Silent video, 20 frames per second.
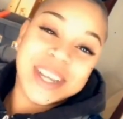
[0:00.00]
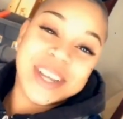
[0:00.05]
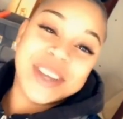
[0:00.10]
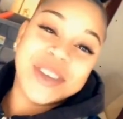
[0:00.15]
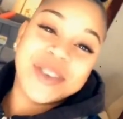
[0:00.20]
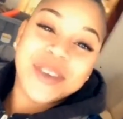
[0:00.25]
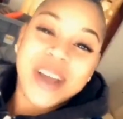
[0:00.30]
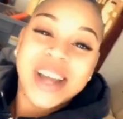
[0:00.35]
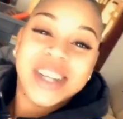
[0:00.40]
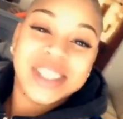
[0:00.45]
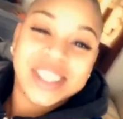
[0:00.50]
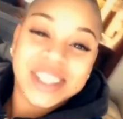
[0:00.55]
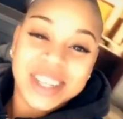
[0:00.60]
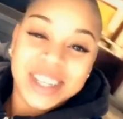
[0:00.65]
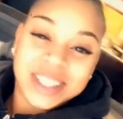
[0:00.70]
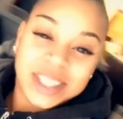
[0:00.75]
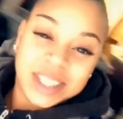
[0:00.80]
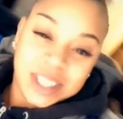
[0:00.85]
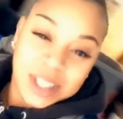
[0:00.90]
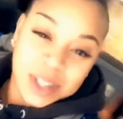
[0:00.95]
say
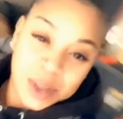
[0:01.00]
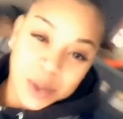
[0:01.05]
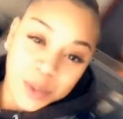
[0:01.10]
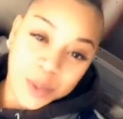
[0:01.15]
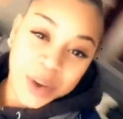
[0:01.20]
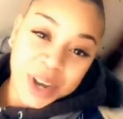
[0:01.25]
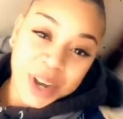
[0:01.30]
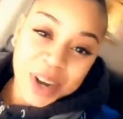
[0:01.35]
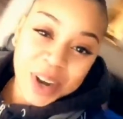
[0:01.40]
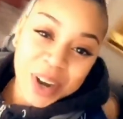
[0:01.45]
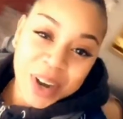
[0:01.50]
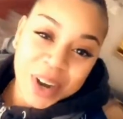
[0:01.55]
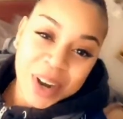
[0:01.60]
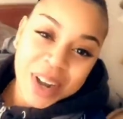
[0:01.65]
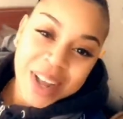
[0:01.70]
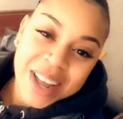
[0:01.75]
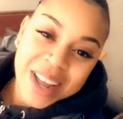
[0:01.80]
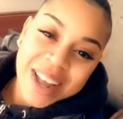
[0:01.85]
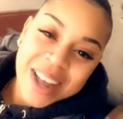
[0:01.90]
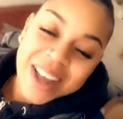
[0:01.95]
congratulations to the
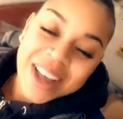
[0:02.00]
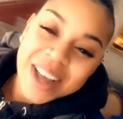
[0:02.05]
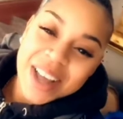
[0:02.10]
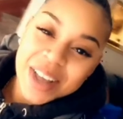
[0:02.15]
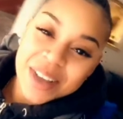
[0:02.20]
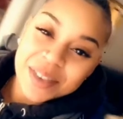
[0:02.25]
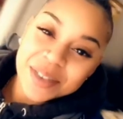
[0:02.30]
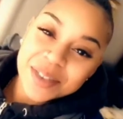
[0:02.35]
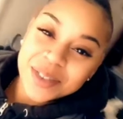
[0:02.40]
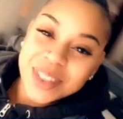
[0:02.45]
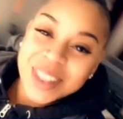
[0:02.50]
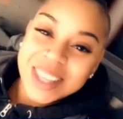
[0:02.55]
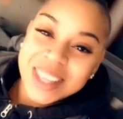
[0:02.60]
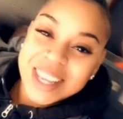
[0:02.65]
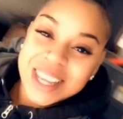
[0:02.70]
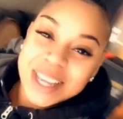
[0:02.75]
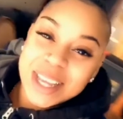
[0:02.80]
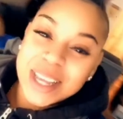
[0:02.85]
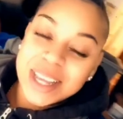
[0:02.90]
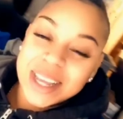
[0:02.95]
winner of
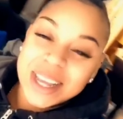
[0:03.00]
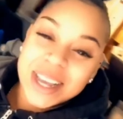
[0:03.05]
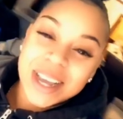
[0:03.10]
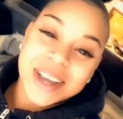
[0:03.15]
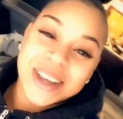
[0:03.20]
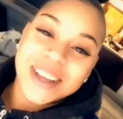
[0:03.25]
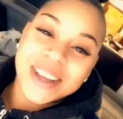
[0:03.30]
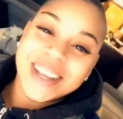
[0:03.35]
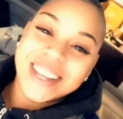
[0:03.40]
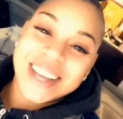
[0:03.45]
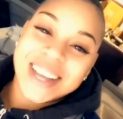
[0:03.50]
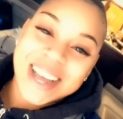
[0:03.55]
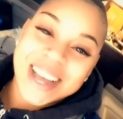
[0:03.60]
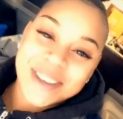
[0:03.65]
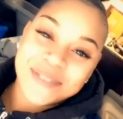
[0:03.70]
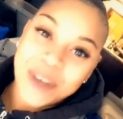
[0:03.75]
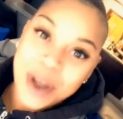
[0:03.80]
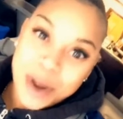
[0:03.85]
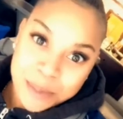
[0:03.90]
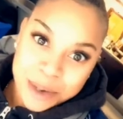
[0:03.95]
the
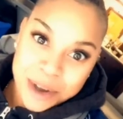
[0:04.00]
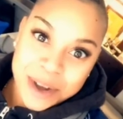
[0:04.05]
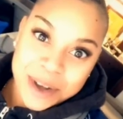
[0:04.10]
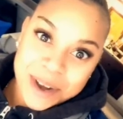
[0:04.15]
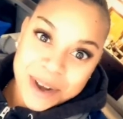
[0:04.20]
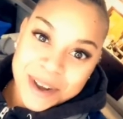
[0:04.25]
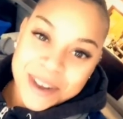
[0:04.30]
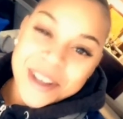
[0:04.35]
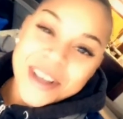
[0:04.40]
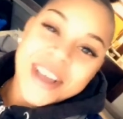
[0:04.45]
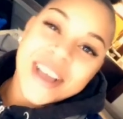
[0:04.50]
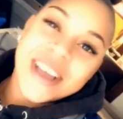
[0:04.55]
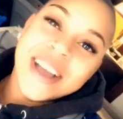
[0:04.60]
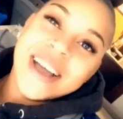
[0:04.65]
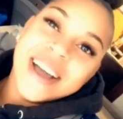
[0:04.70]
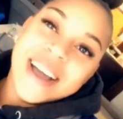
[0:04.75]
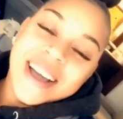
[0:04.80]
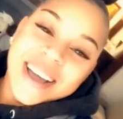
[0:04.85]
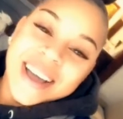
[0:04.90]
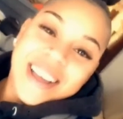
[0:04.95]
vibrator.
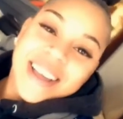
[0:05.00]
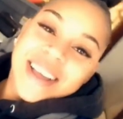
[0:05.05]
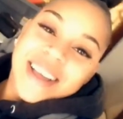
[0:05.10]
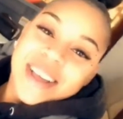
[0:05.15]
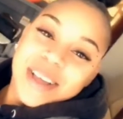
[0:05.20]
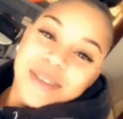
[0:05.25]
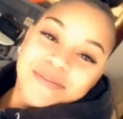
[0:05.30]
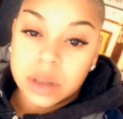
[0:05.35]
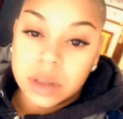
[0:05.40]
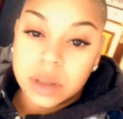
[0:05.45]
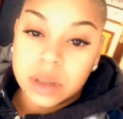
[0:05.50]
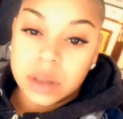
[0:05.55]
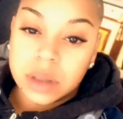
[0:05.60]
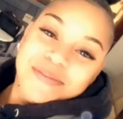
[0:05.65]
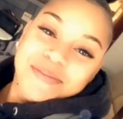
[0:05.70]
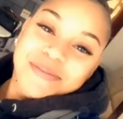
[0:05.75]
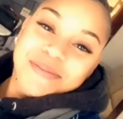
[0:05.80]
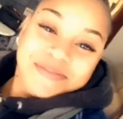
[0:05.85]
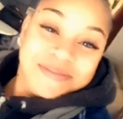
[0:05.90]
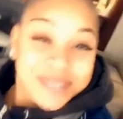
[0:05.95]
Um,
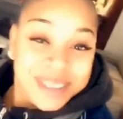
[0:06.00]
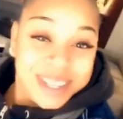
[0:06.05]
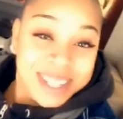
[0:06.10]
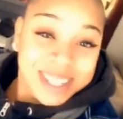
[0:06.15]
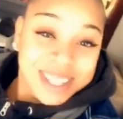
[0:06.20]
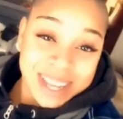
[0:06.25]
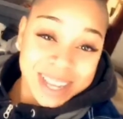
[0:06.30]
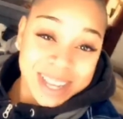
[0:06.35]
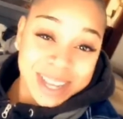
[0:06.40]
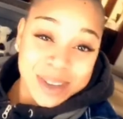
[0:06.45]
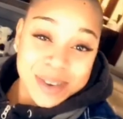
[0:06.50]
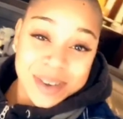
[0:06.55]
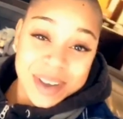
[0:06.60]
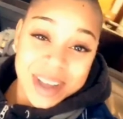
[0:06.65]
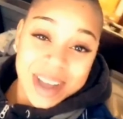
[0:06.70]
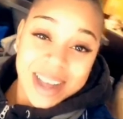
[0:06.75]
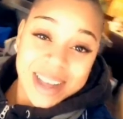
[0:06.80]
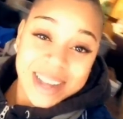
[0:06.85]
lucky you